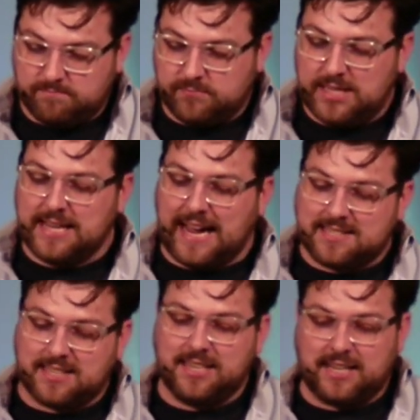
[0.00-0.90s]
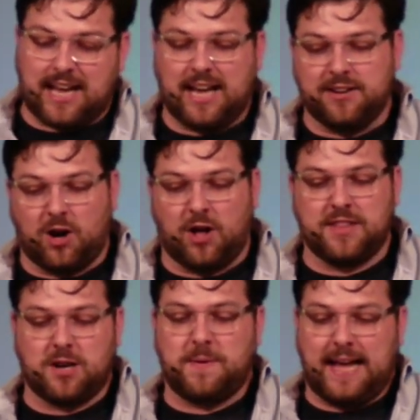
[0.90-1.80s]
He's asking God on
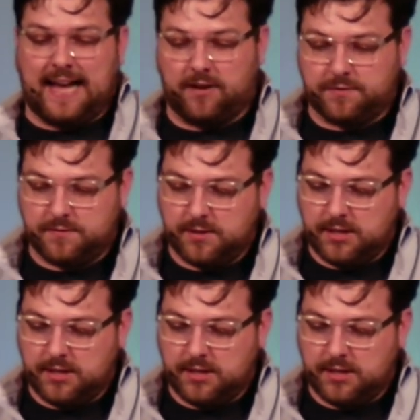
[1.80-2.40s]
their behalf.